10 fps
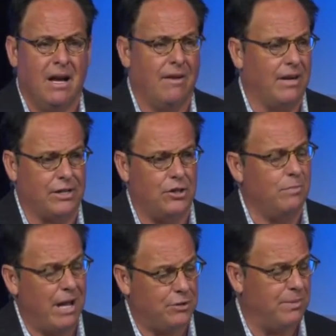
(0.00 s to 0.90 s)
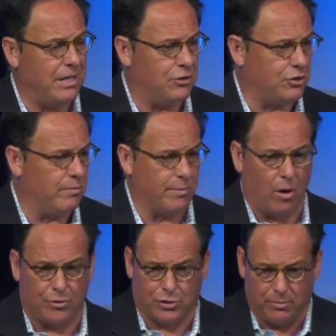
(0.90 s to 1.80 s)
could you imagine being in the Super
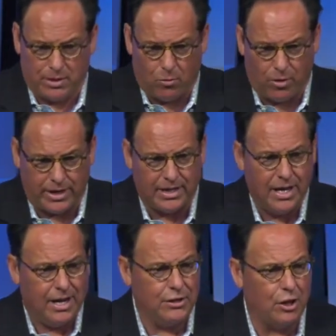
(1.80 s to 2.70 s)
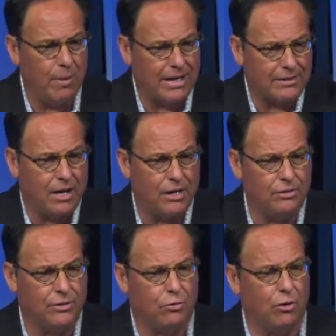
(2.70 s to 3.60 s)
Bowl, two minute warning, and you go back to the huddle,
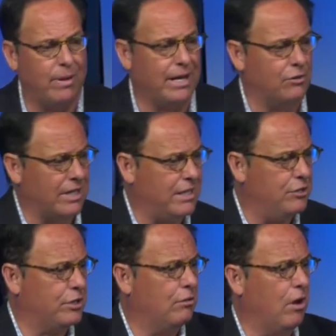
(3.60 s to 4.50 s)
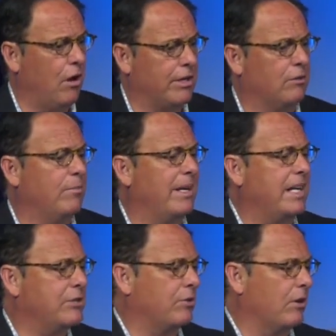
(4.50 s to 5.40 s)
and the quarterback goes, I need you to go long. You go, oh, my
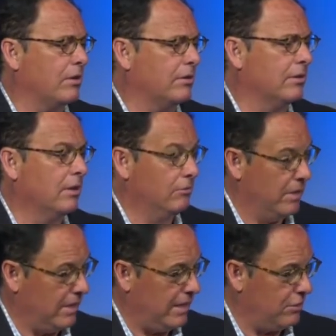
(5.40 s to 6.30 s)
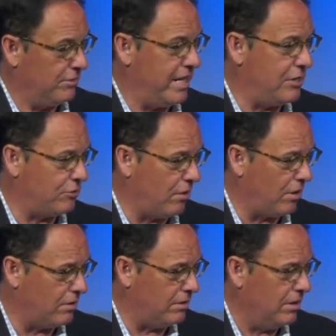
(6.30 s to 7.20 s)
knees are hurting. Really? Your knees are
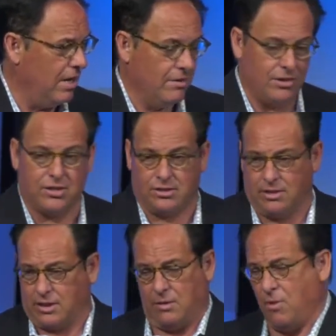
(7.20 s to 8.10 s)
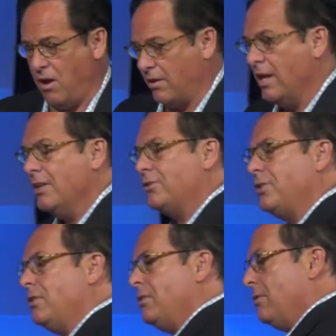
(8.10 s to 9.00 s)
hurting? This is the, come on. So
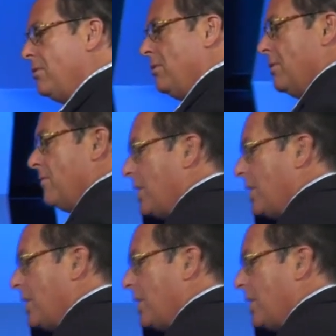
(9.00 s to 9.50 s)
you, you, you, you've